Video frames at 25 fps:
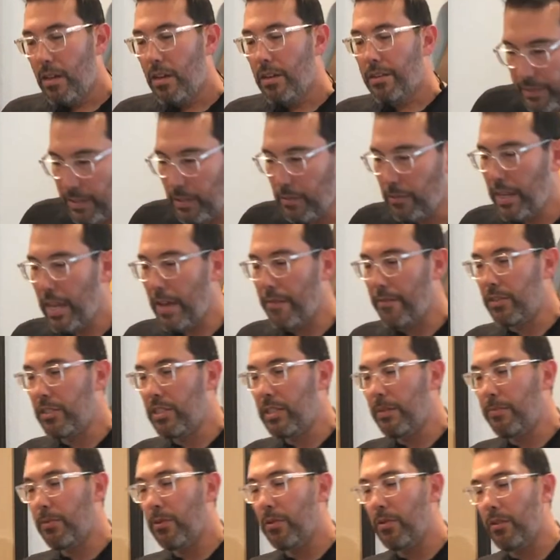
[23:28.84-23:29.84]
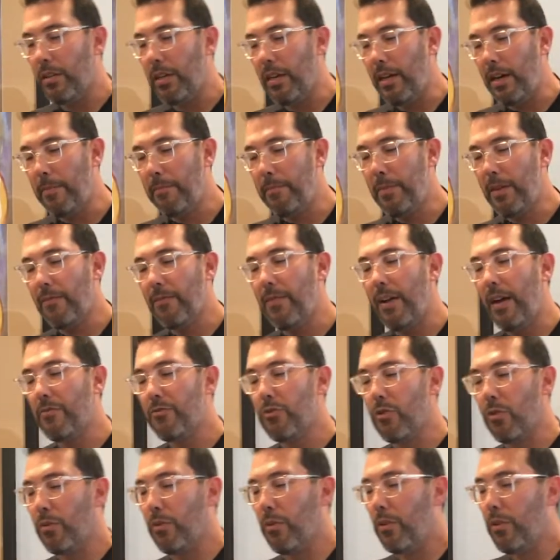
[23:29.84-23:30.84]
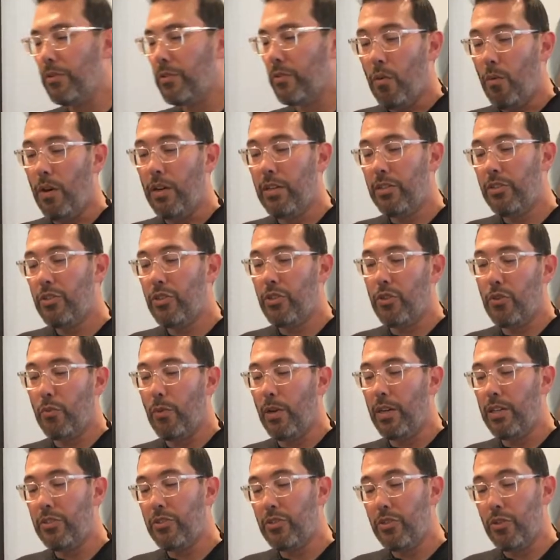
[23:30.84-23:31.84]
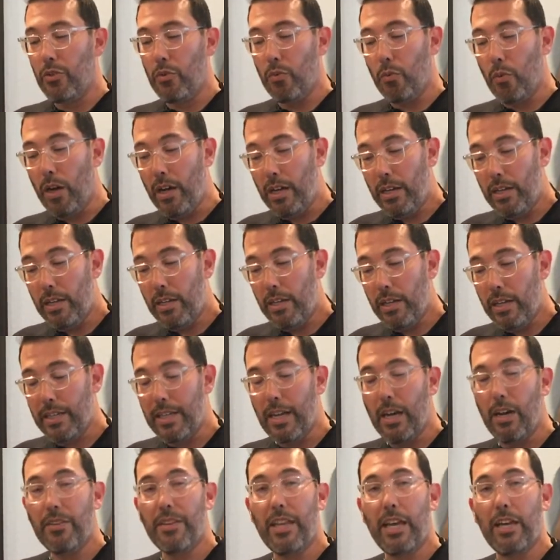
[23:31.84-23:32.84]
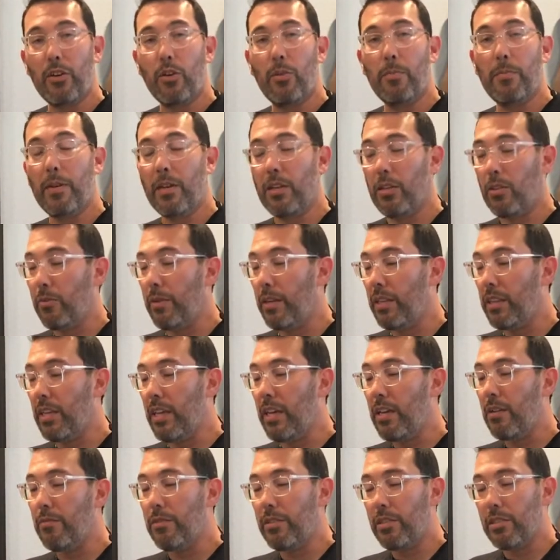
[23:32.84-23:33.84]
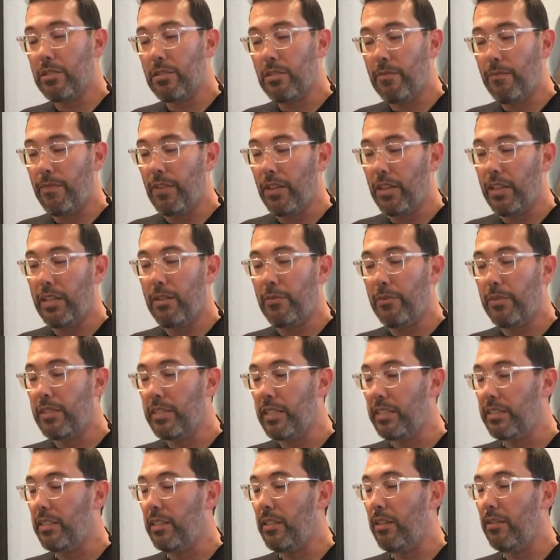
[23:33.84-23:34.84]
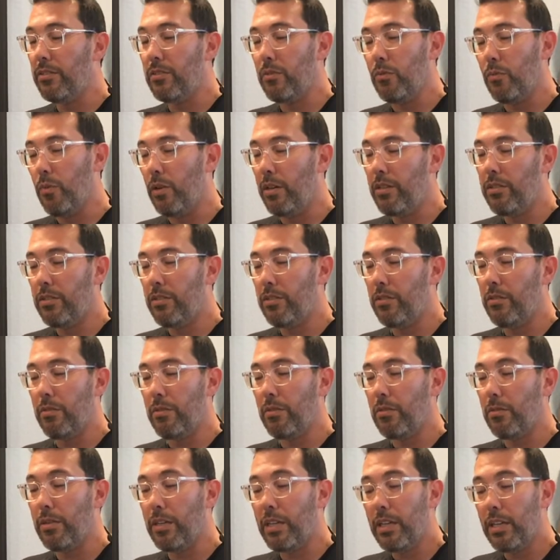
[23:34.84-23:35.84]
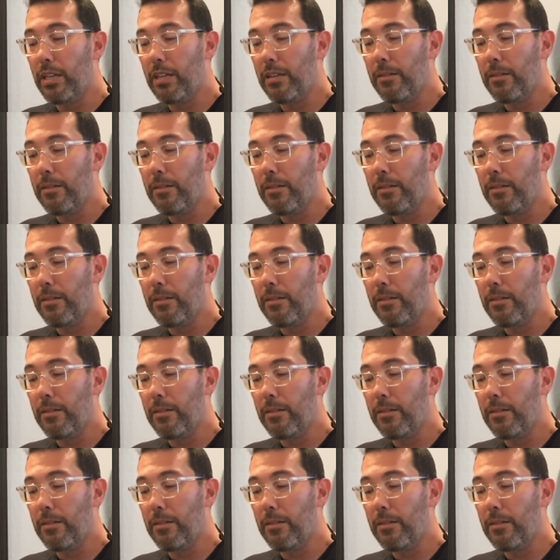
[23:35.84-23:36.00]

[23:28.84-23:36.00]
Then we have our typical upbeat 5-stroke rolls. 1, 2, 1, 2, 1. Now on that grouping of 3 at the end, we just fill it in with 60 notes. 1, 2, 3.